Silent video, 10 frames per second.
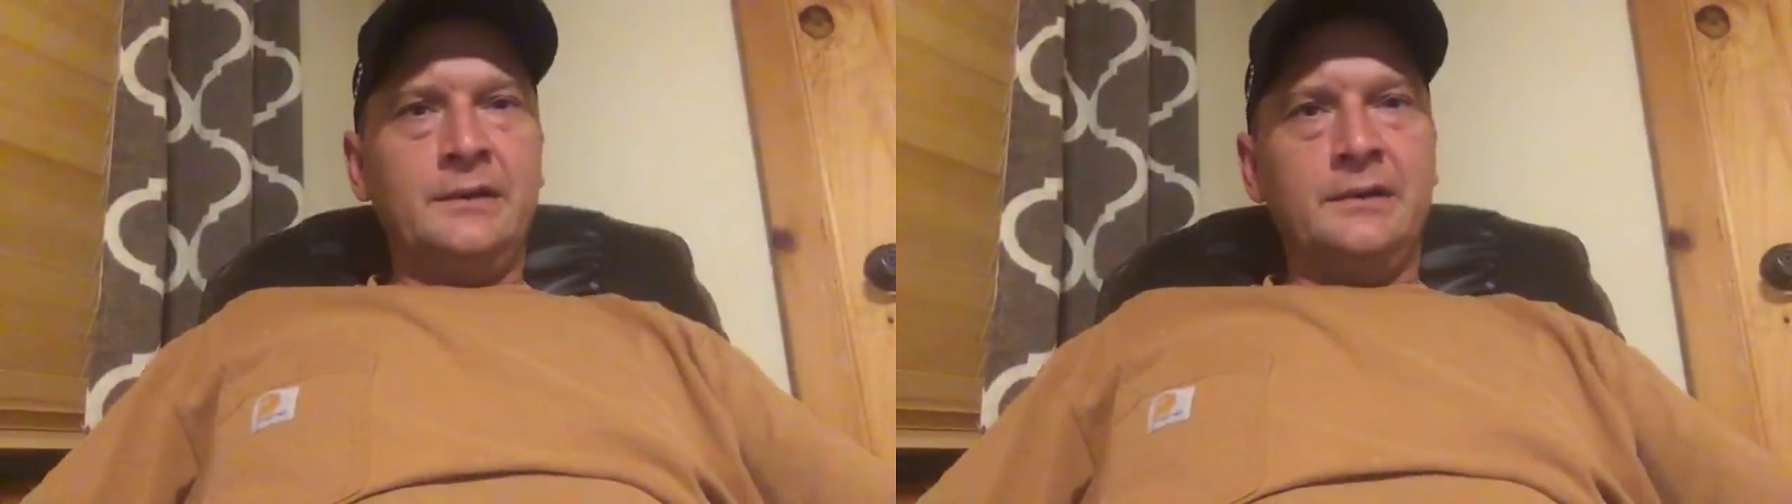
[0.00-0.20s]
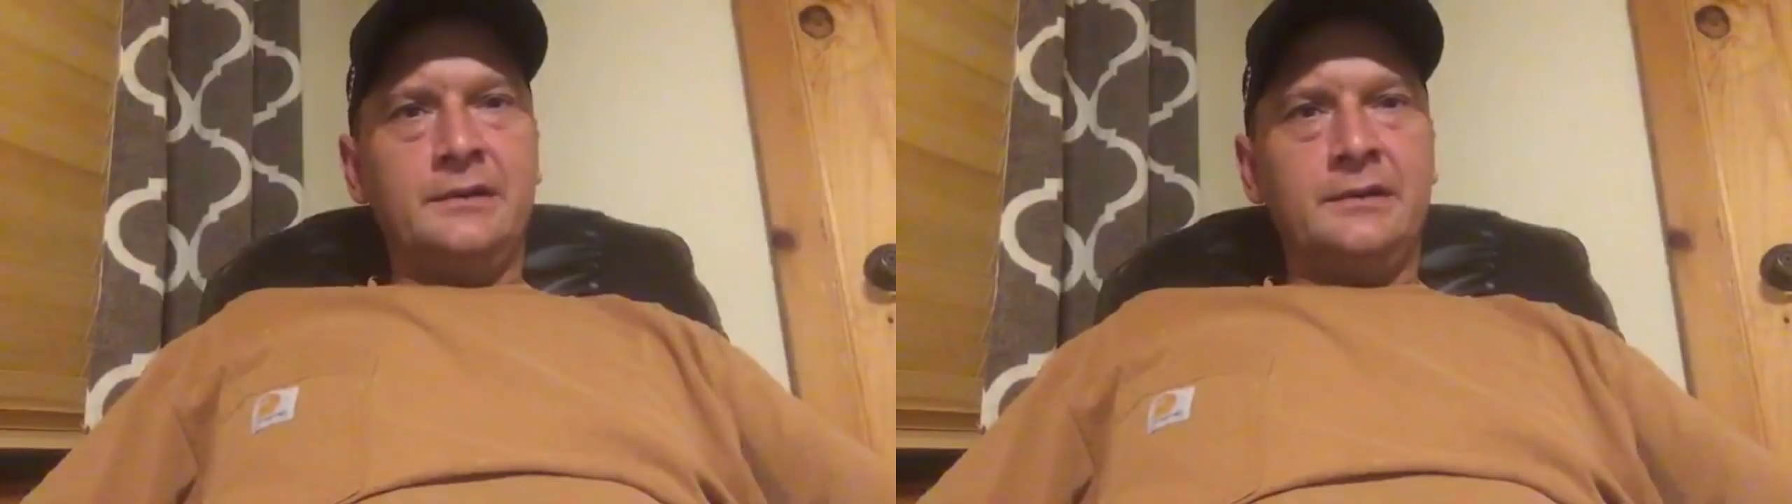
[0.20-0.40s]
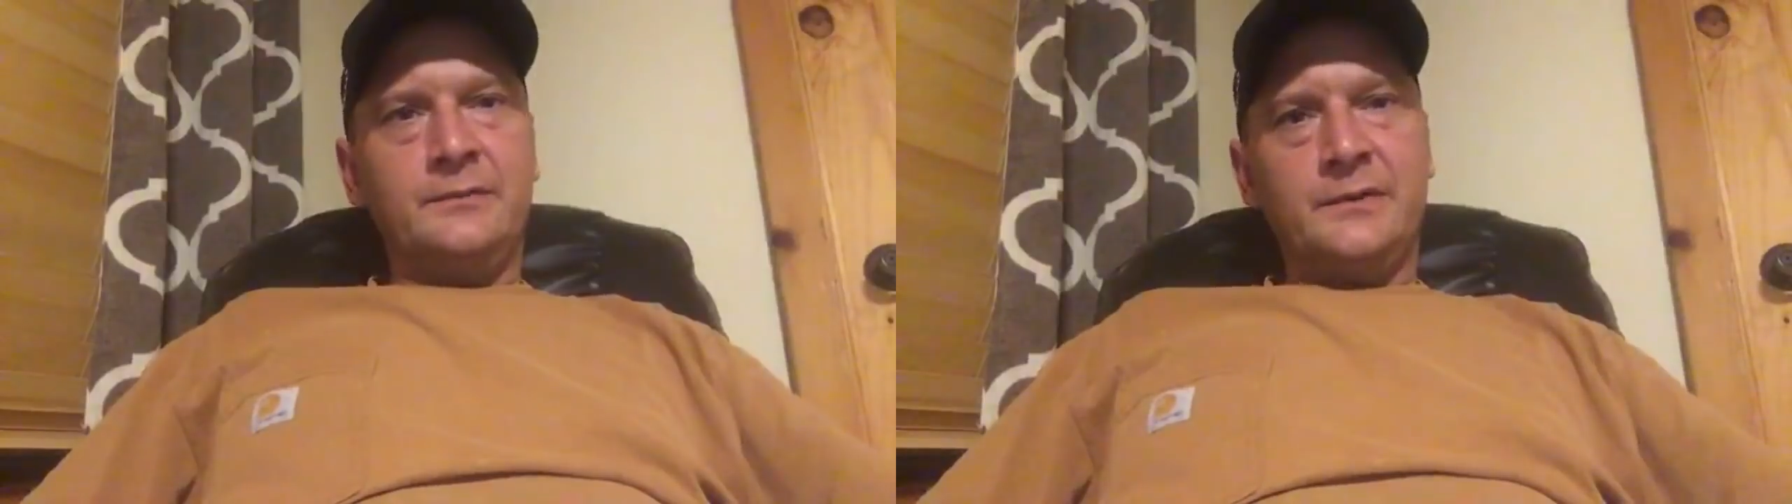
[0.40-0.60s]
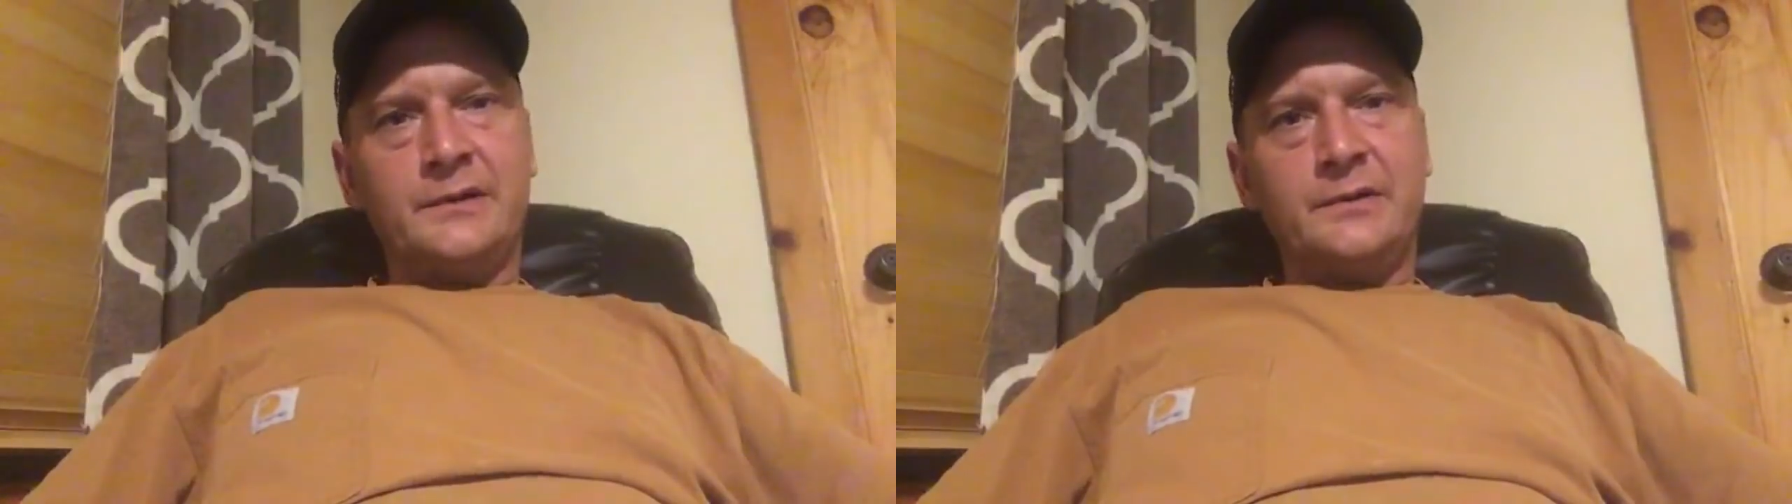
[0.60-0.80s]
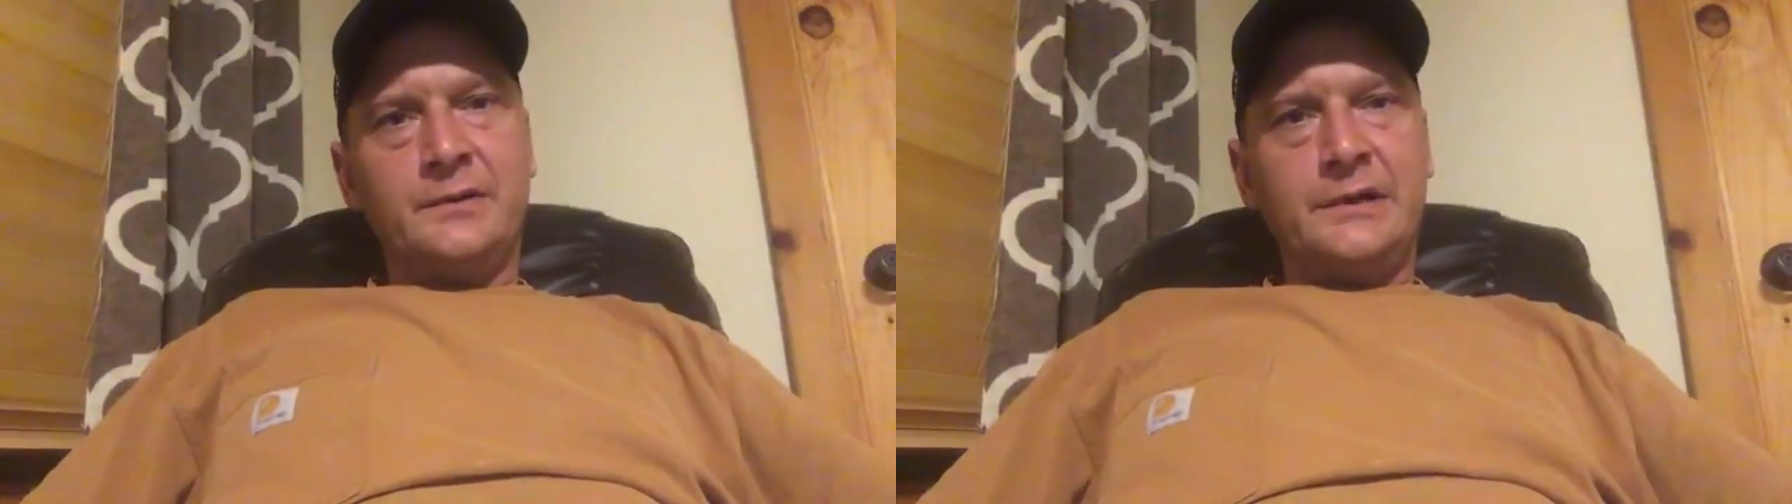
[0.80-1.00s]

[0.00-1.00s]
And then when I go to